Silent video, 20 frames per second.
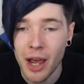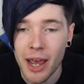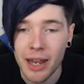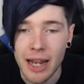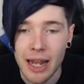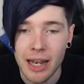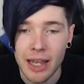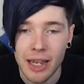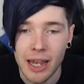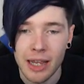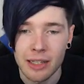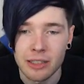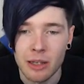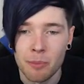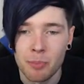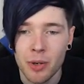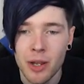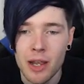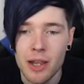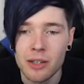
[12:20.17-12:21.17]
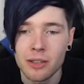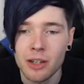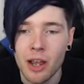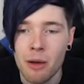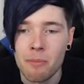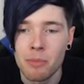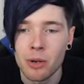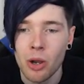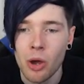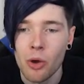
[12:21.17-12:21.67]
by an alligator. Please
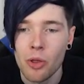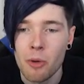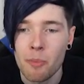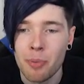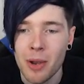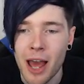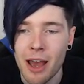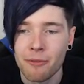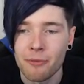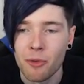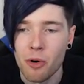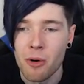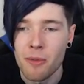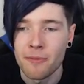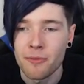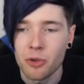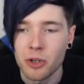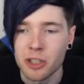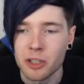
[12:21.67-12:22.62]
come below the platform